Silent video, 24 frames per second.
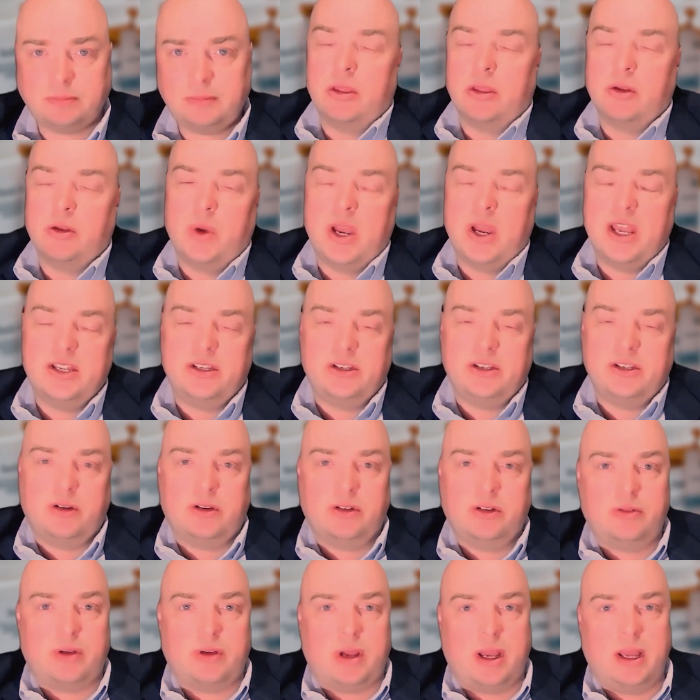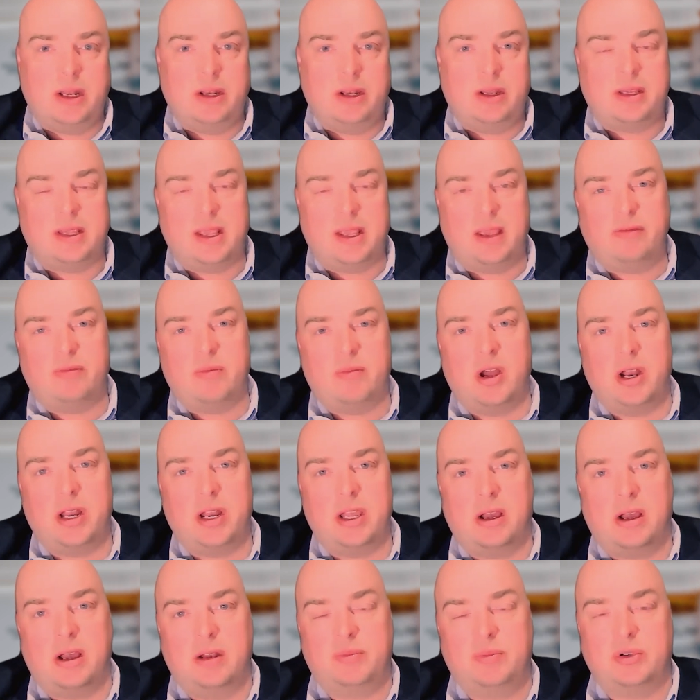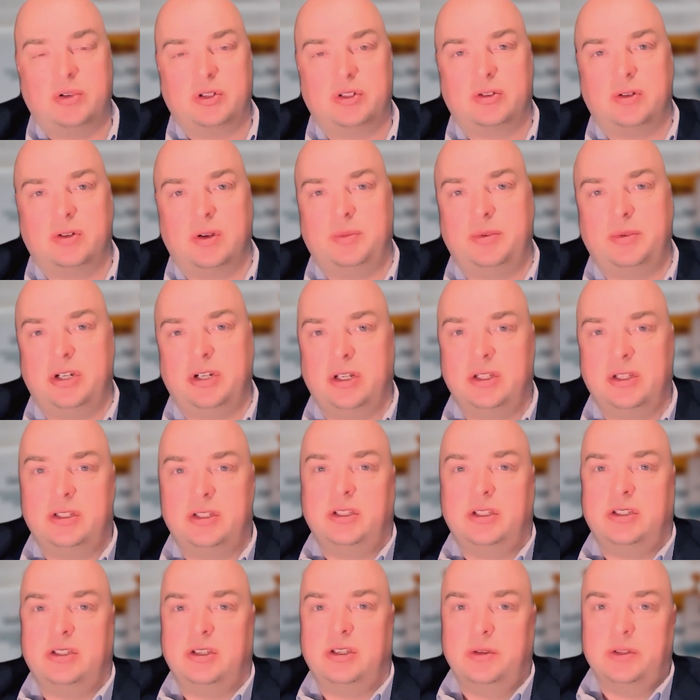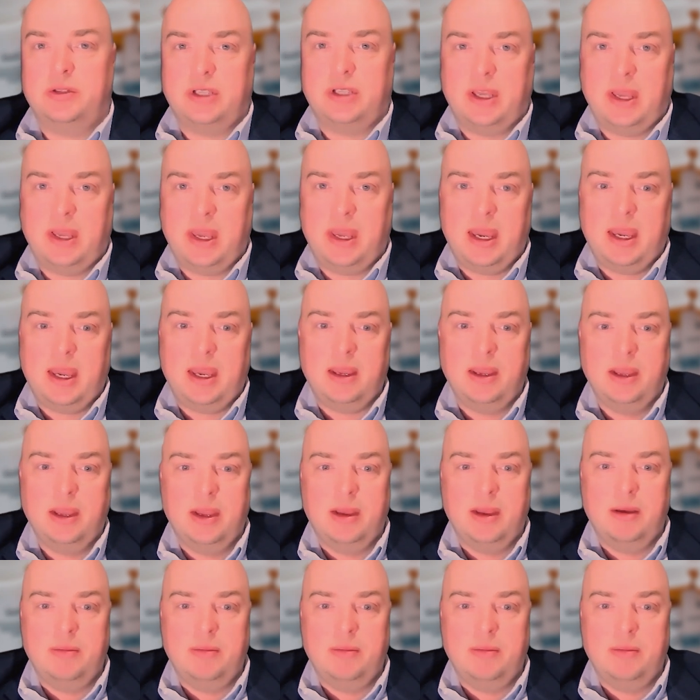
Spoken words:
Other ways you could try and save money on prescriptions is using a